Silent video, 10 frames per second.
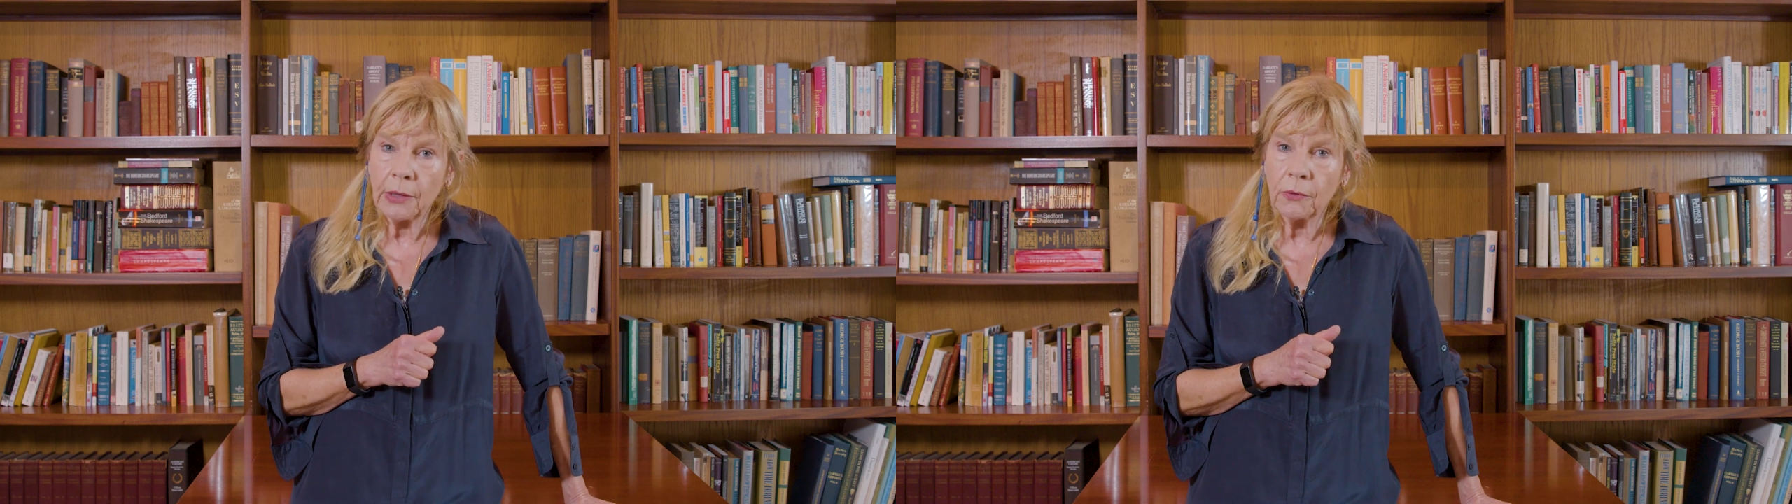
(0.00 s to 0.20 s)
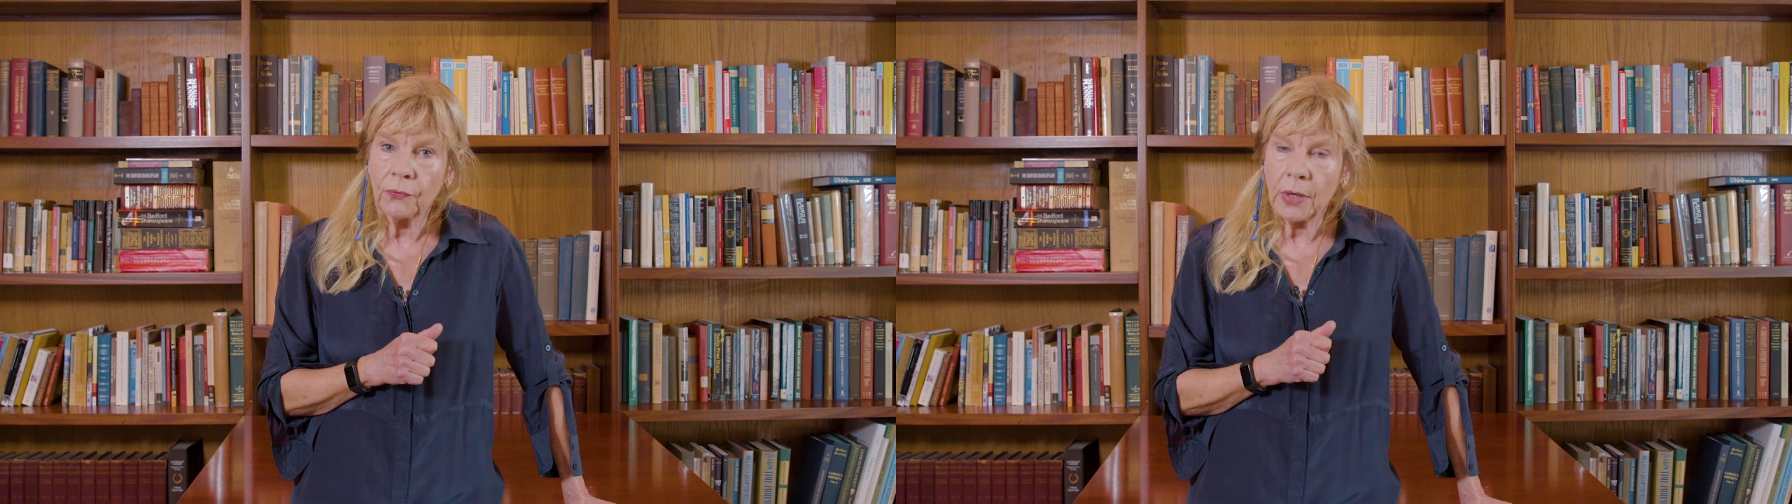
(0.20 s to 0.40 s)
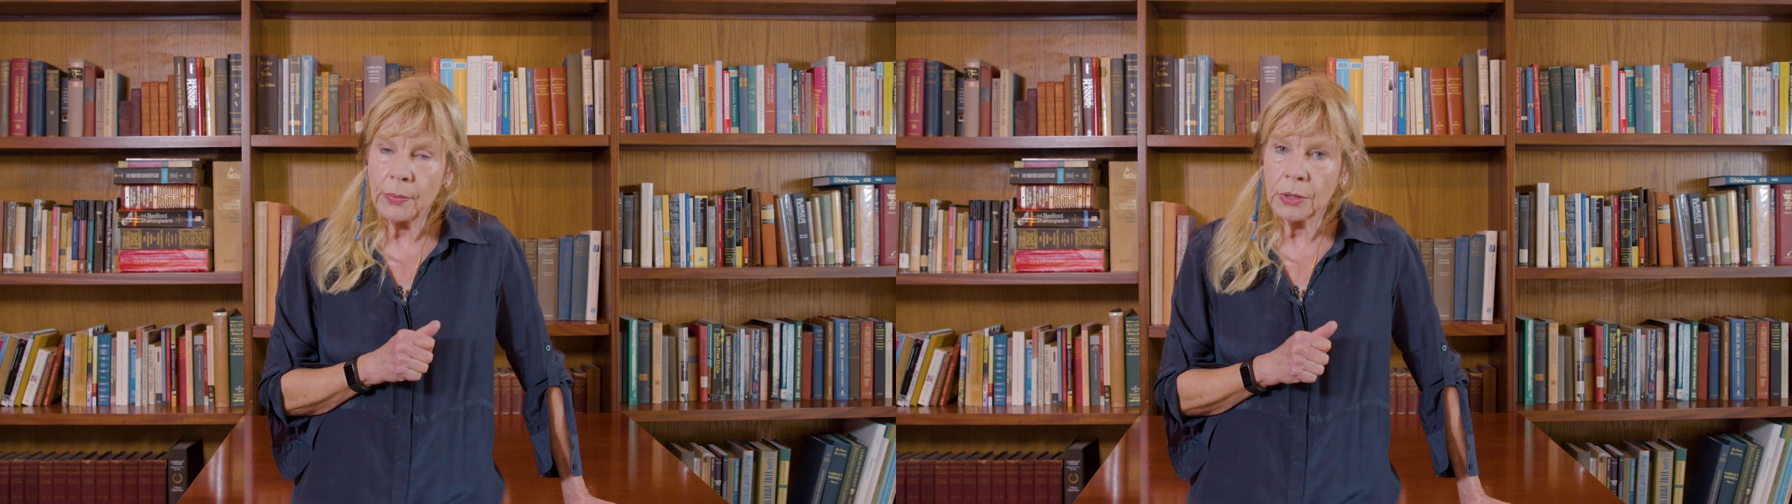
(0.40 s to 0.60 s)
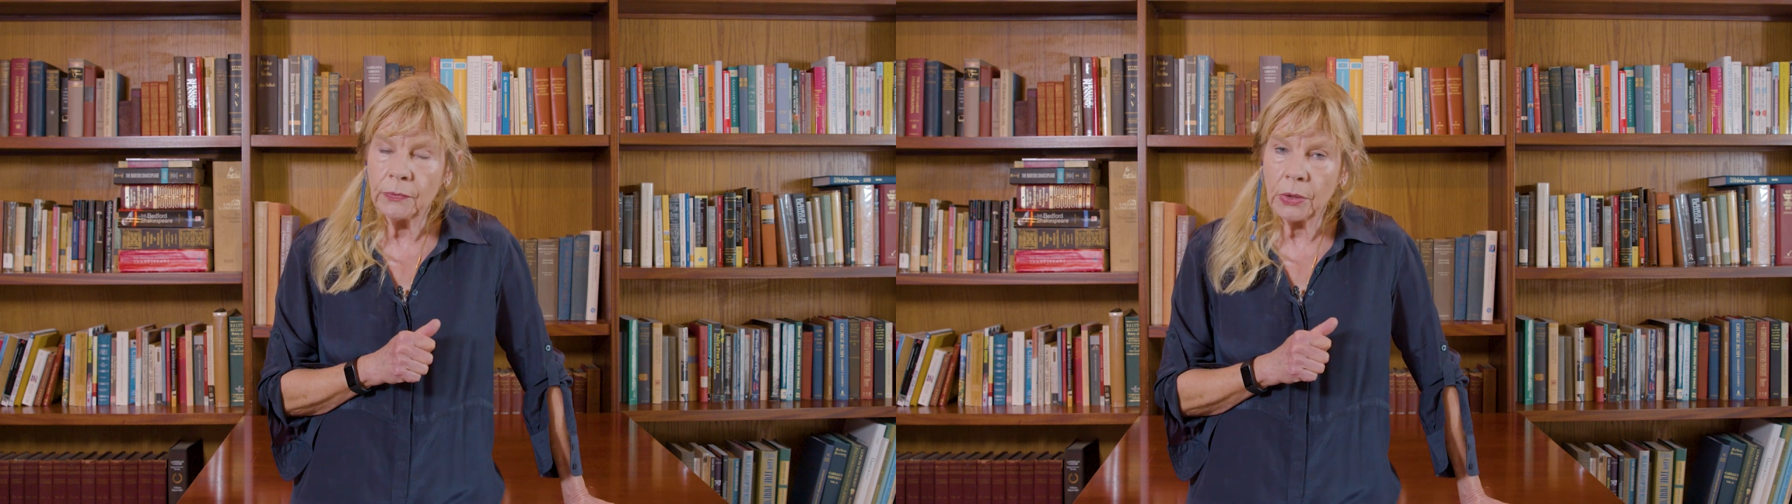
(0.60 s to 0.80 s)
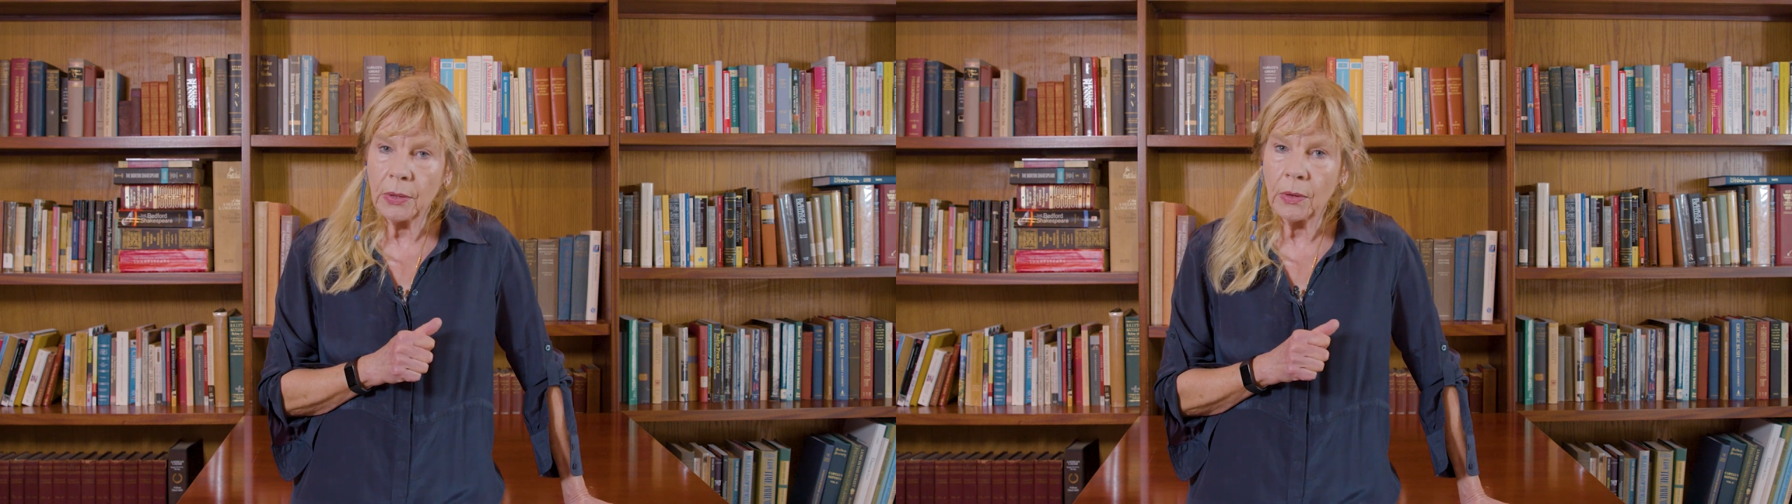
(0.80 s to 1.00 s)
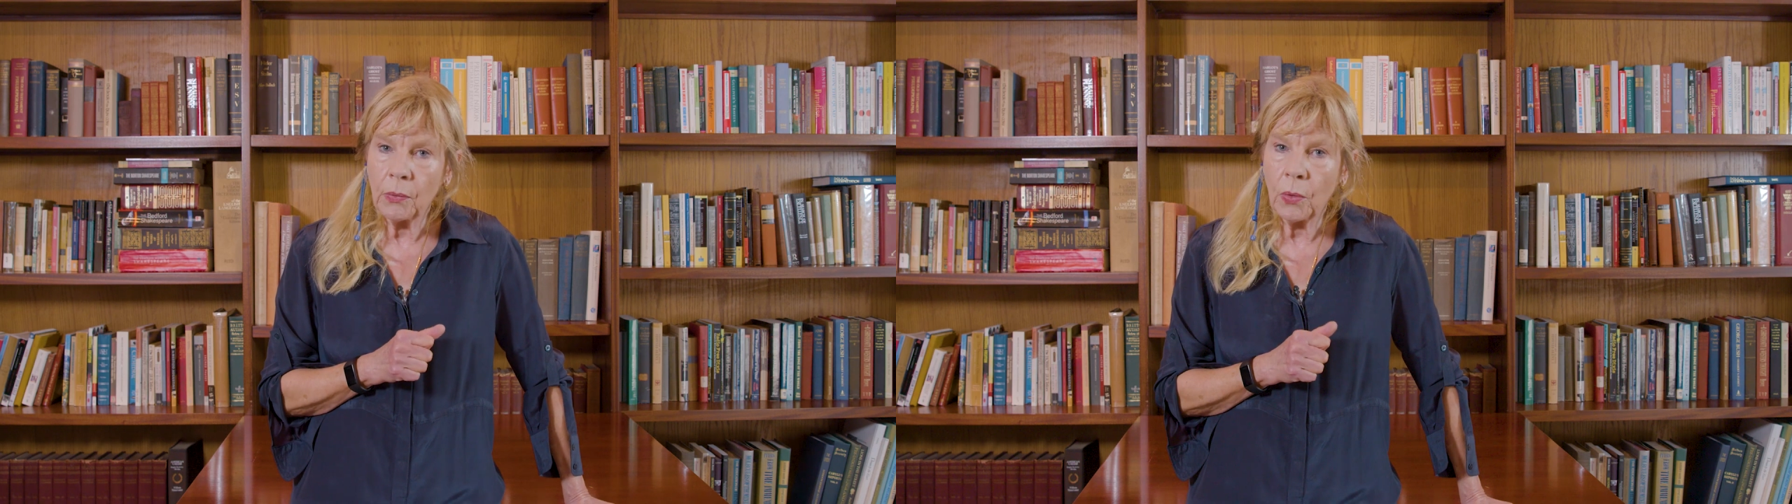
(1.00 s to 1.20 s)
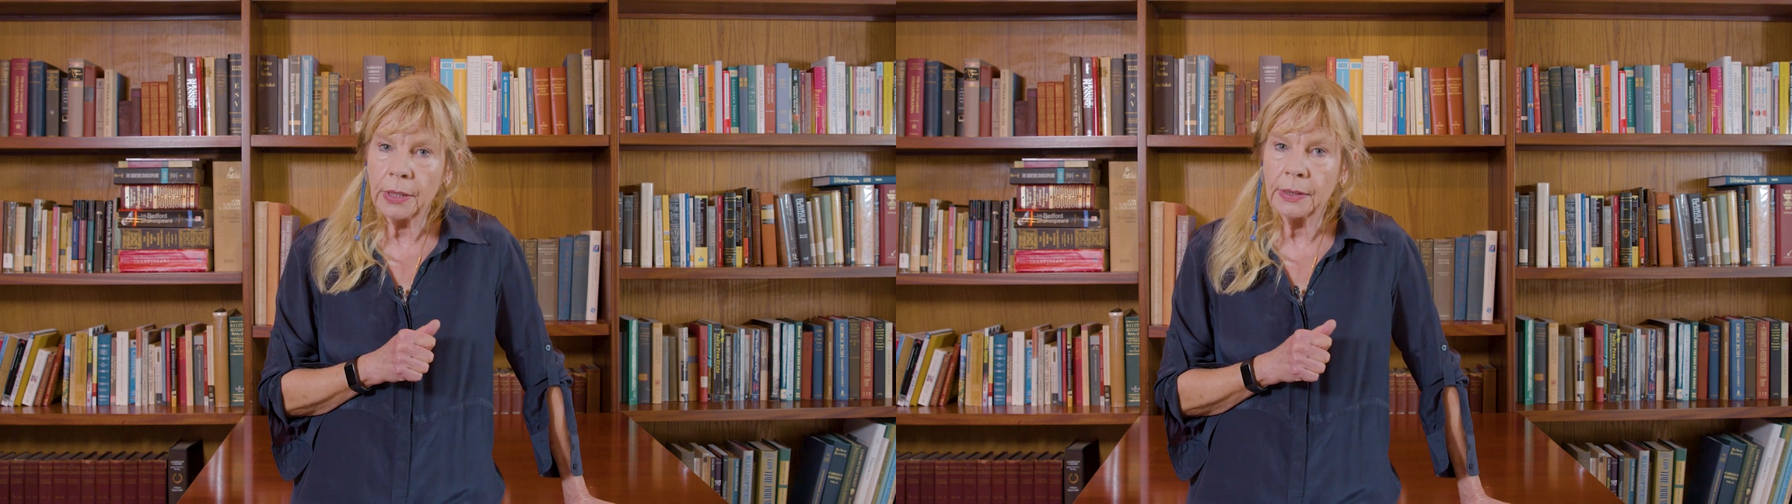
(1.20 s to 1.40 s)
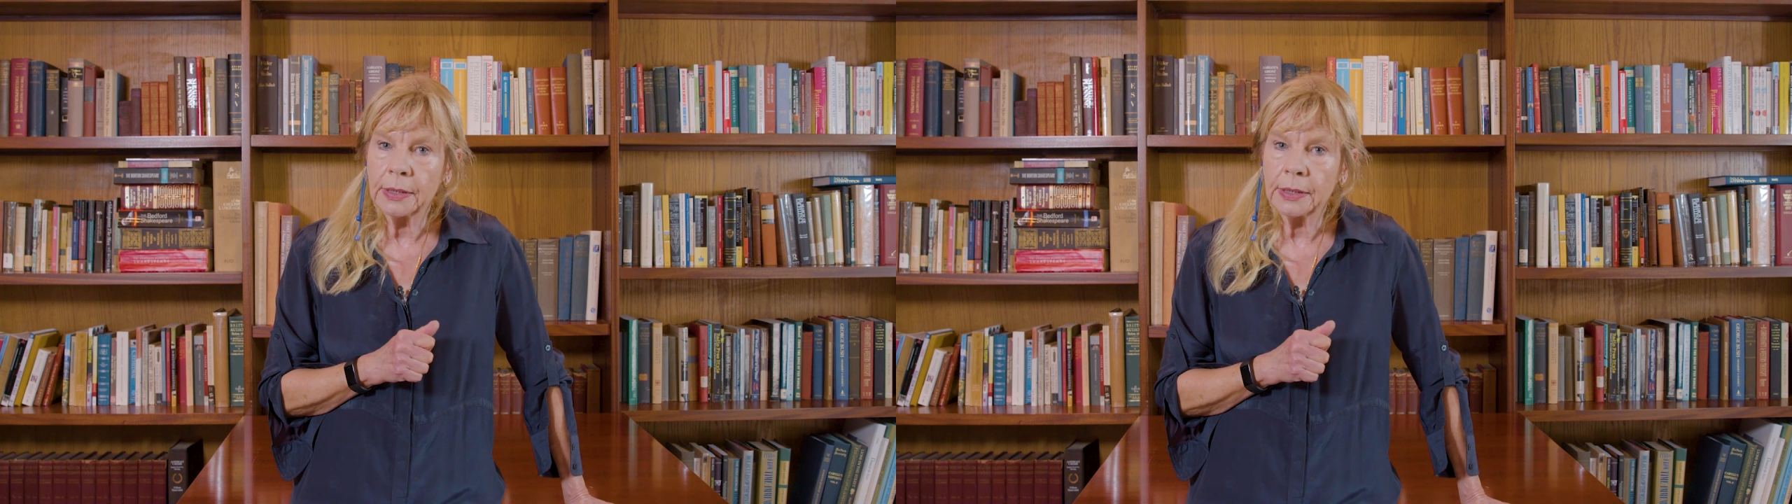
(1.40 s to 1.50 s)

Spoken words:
how the framers wanted